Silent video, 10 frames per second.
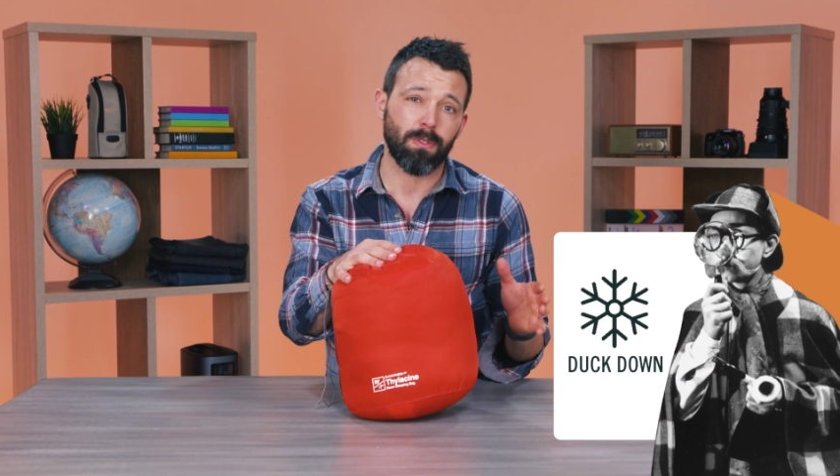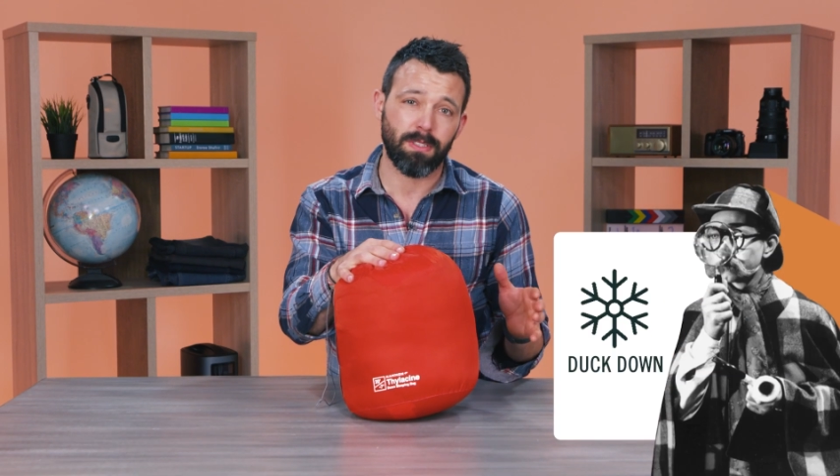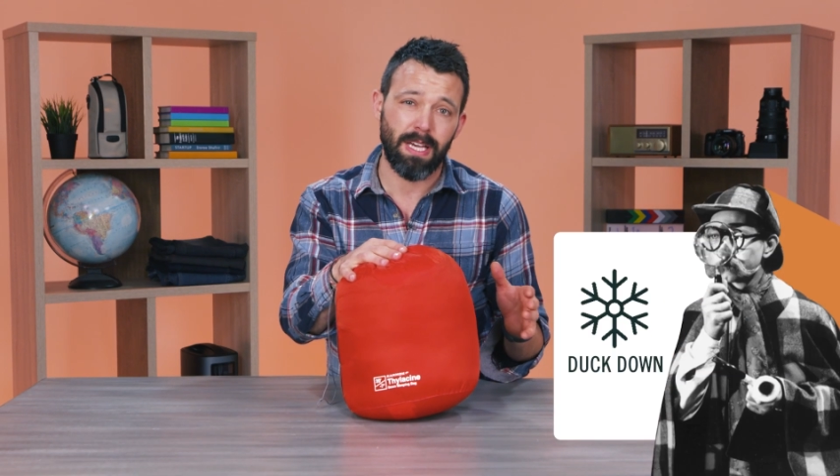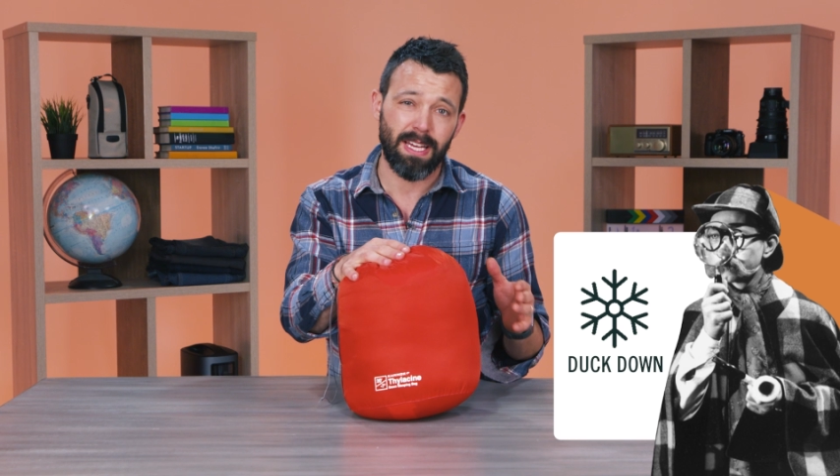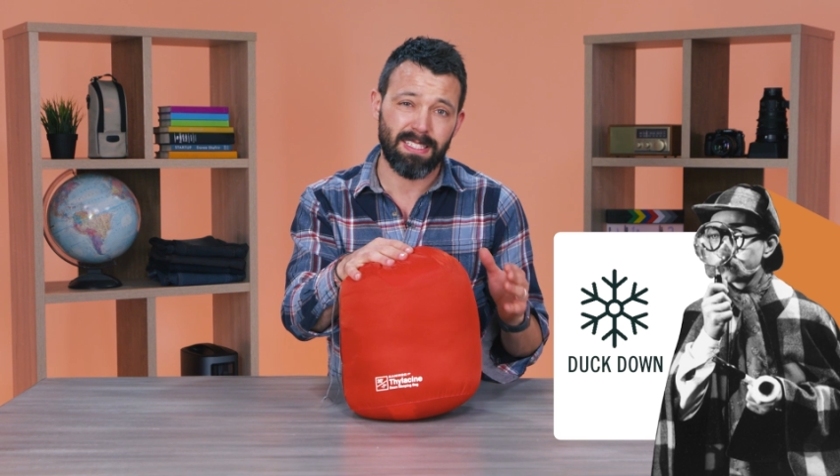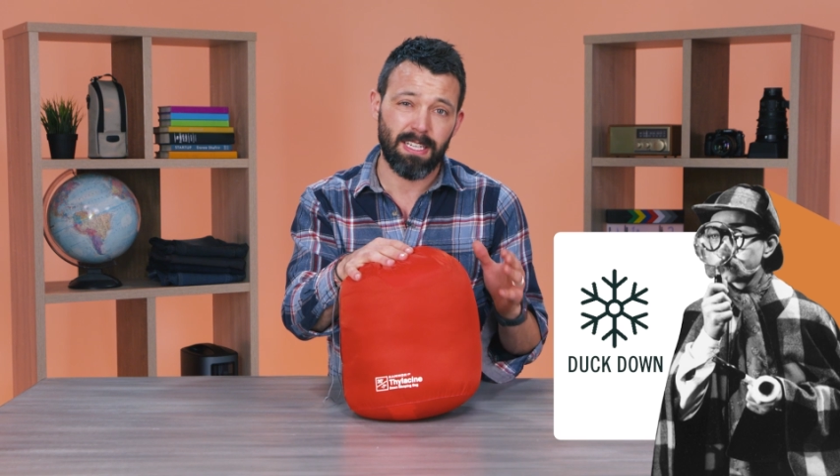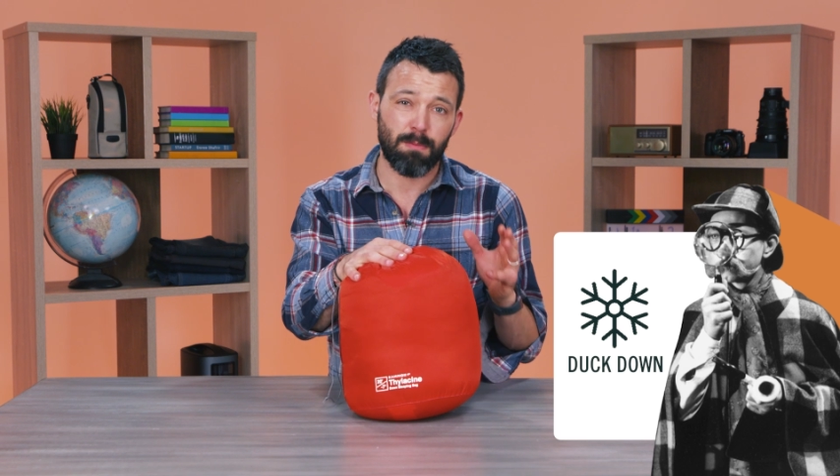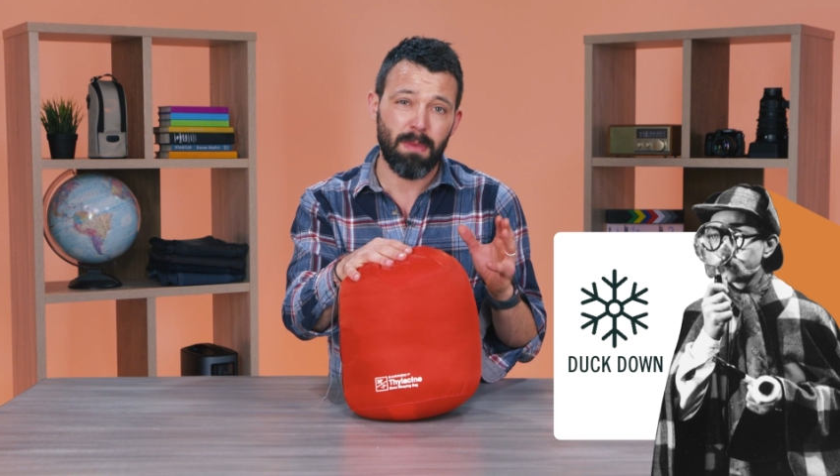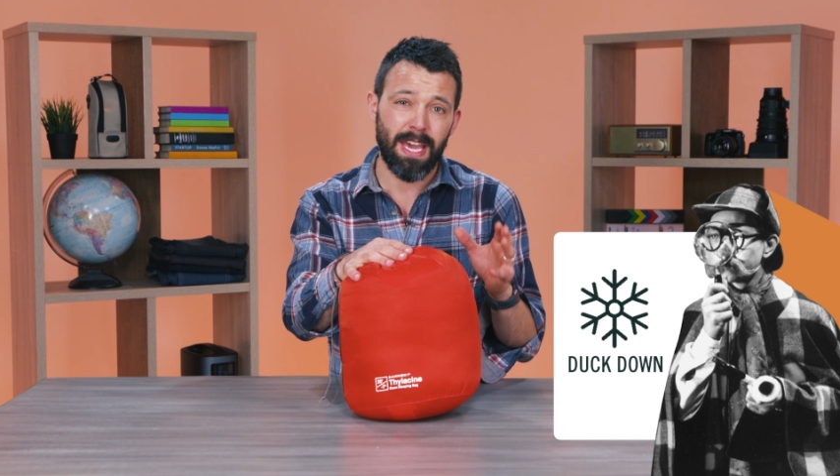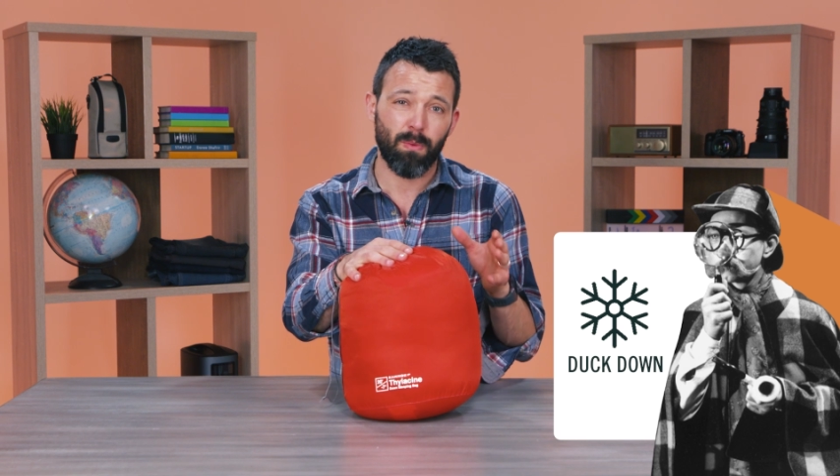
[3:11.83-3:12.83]
we looked at is that
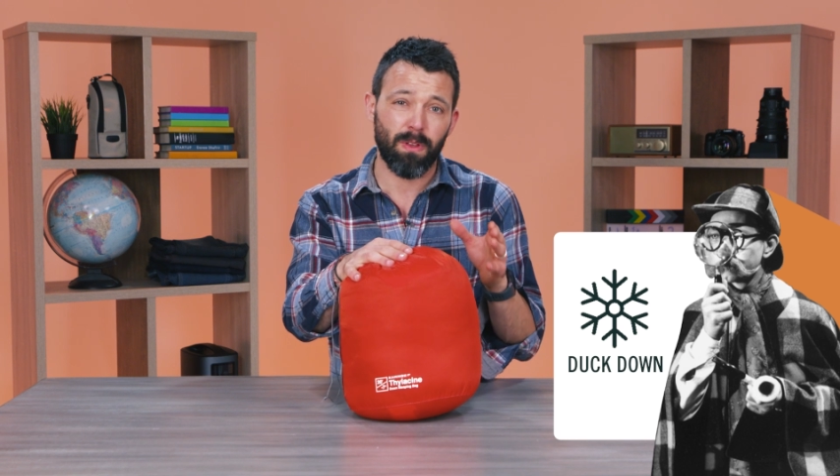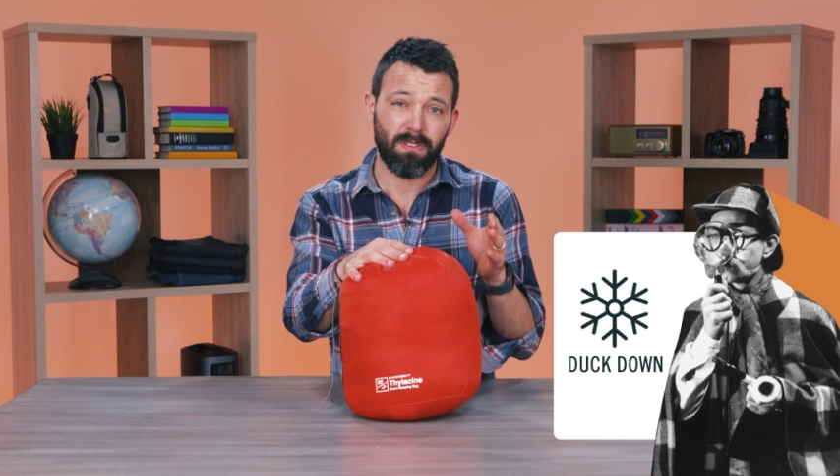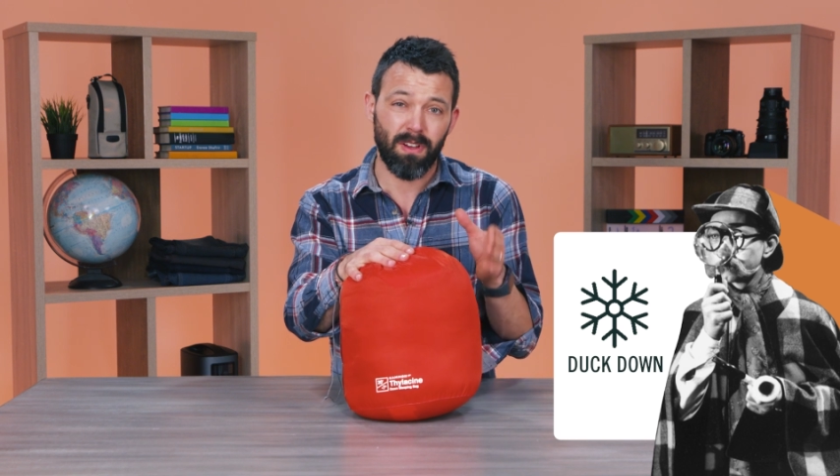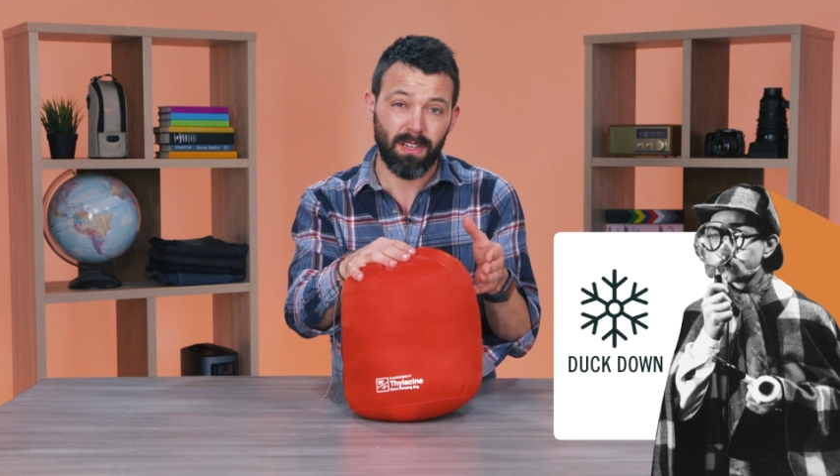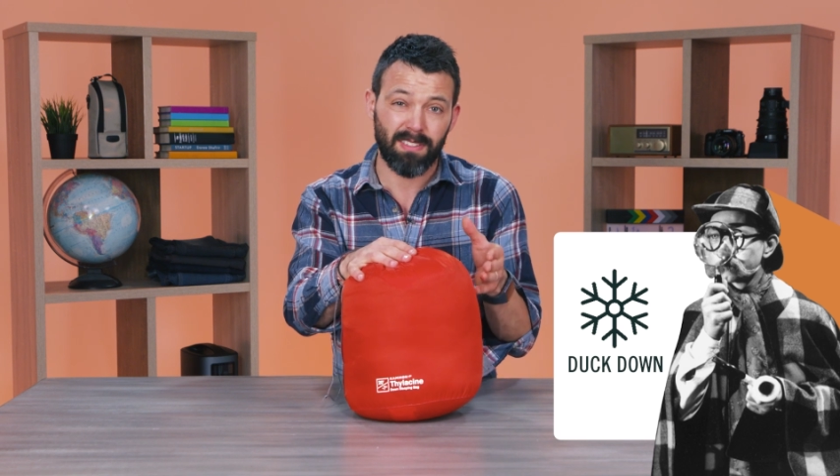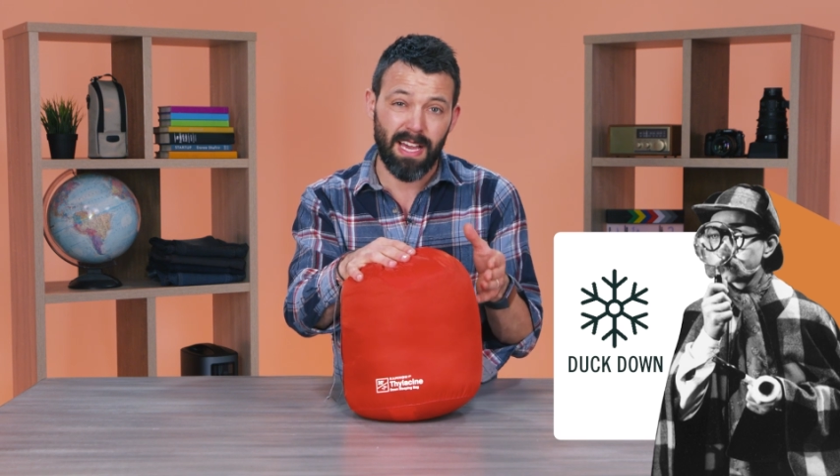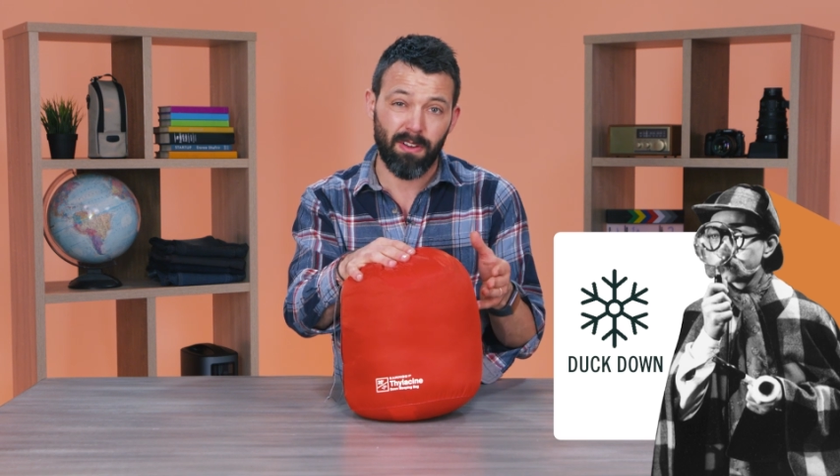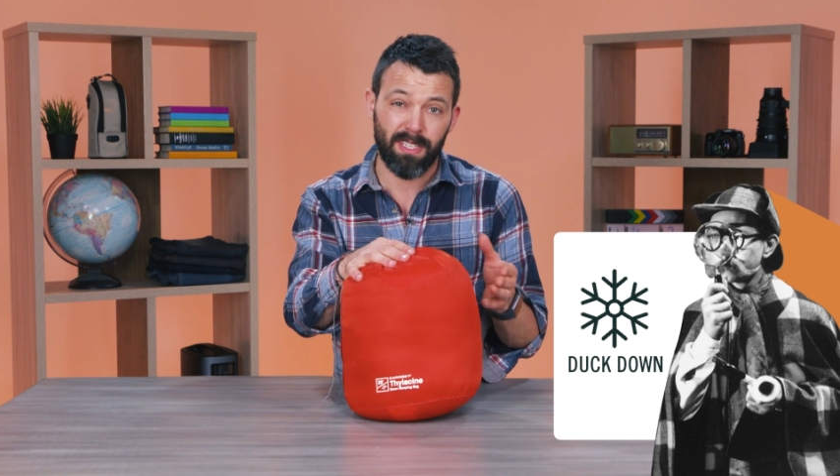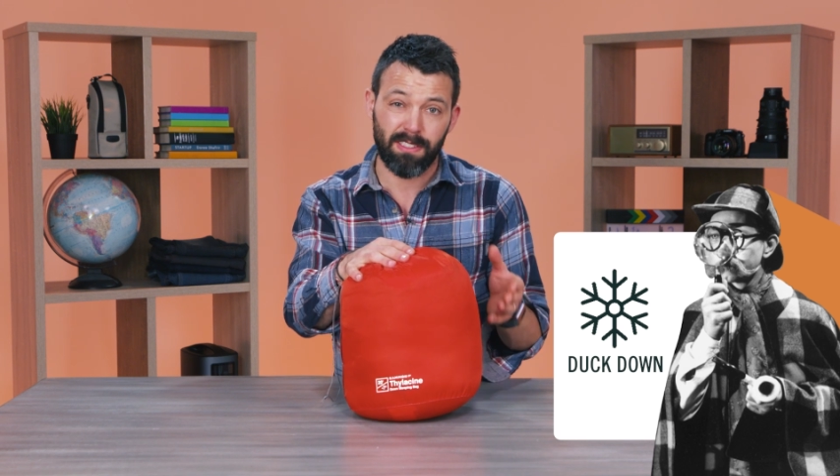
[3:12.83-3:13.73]
it's made with duck down